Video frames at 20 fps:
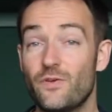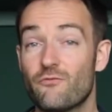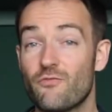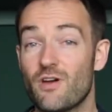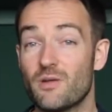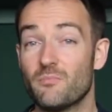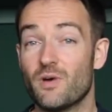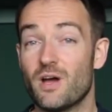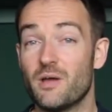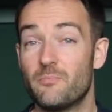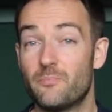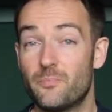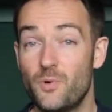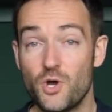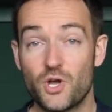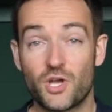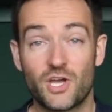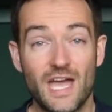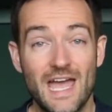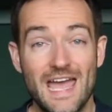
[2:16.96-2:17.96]
read my
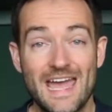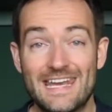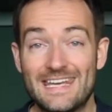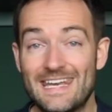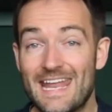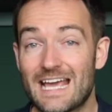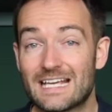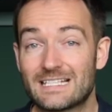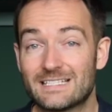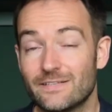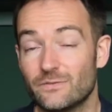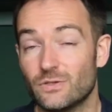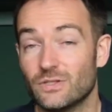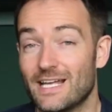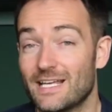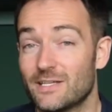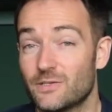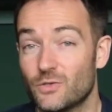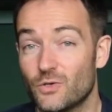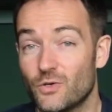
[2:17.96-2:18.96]
book, Next Level
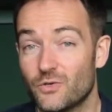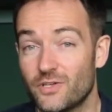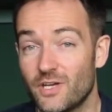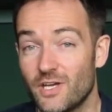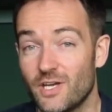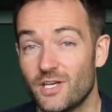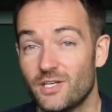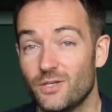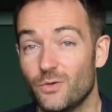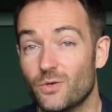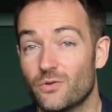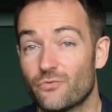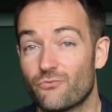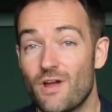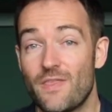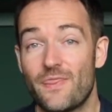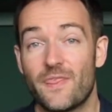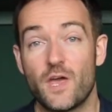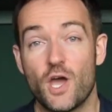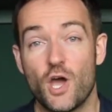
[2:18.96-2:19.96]
Landlord, you would have
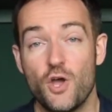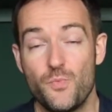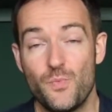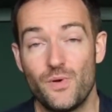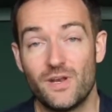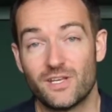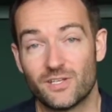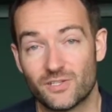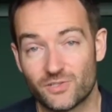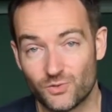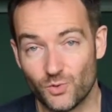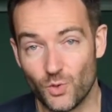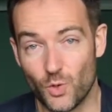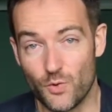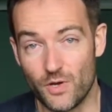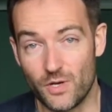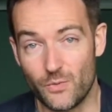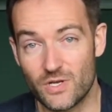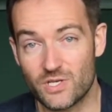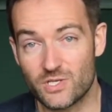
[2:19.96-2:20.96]
read the opening
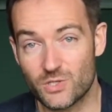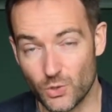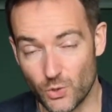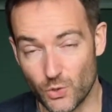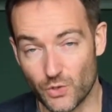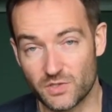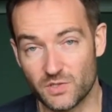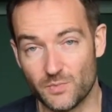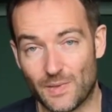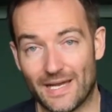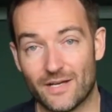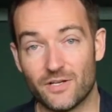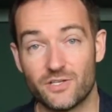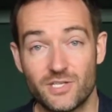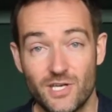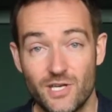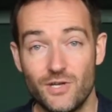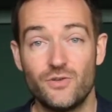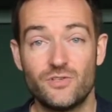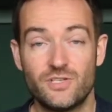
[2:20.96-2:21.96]
story, which talks about
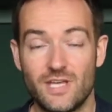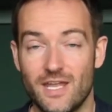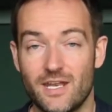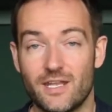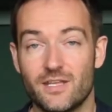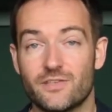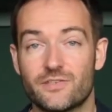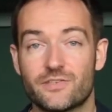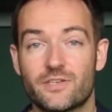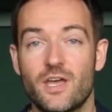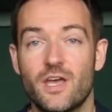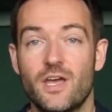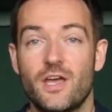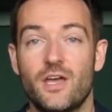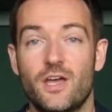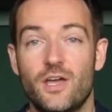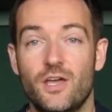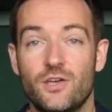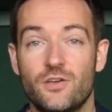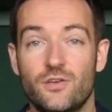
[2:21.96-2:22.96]
two tenants
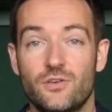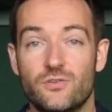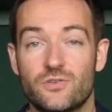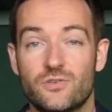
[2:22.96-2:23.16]
who